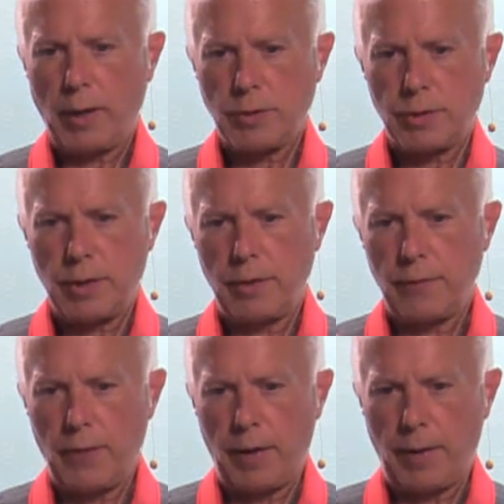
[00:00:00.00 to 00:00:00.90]
instead
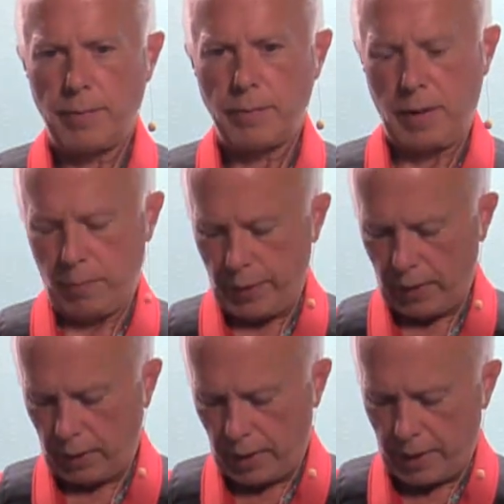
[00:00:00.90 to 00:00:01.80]
of in
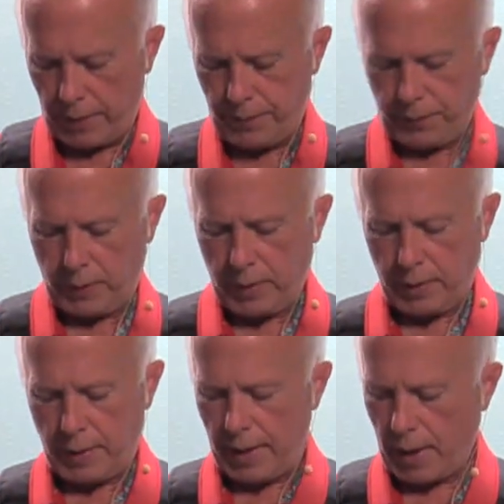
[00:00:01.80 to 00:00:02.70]
parallel,
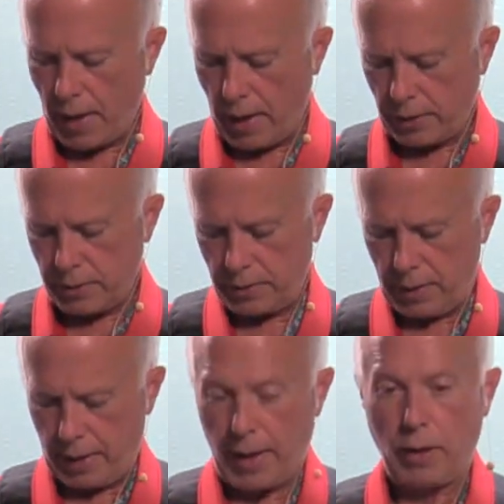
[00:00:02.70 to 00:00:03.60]
that locks. Now
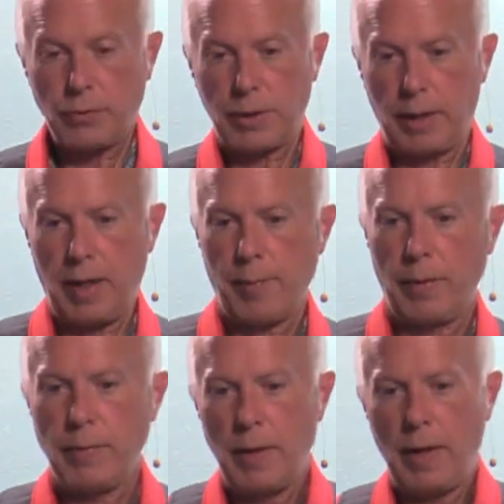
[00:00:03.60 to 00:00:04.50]
that holds the camera.
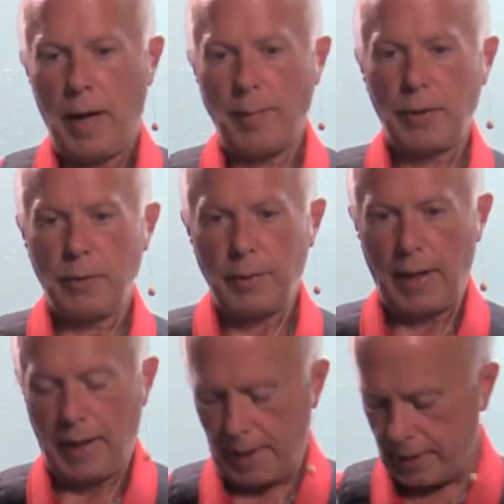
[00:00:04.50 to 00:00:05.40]
I'm good with
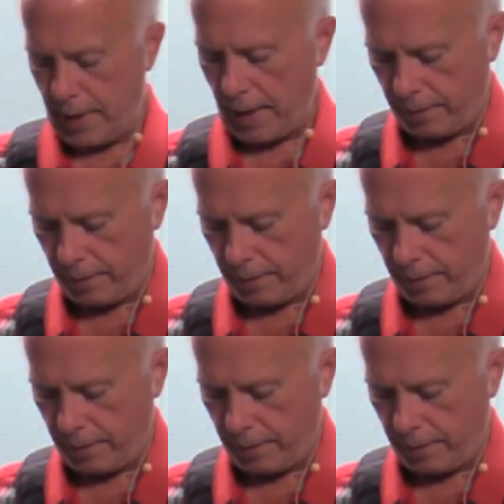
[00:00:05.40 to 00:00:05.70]
that like that.